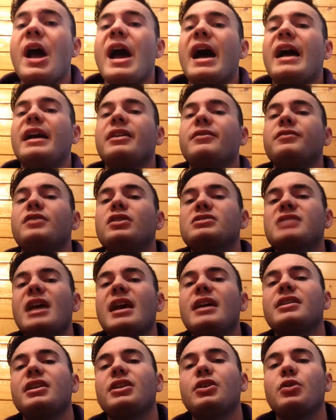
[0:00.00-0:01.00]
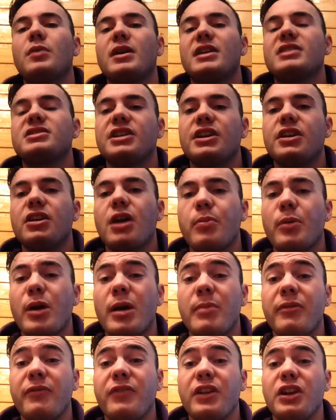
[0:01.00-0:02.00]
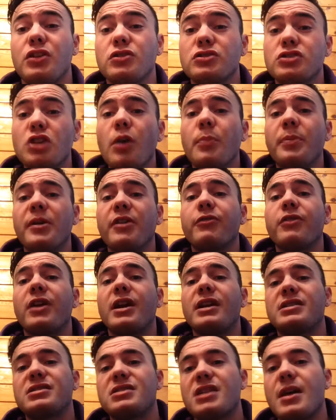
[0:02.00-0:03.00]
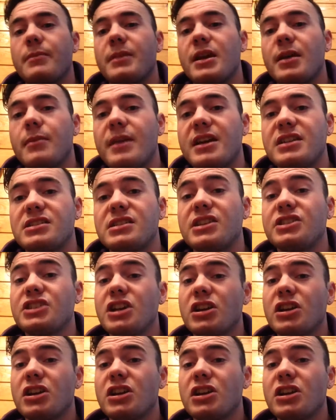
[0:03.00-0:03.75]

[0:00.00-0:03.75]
And if there's anything you want to see in upcoming videos, don't be afraid to send me a message.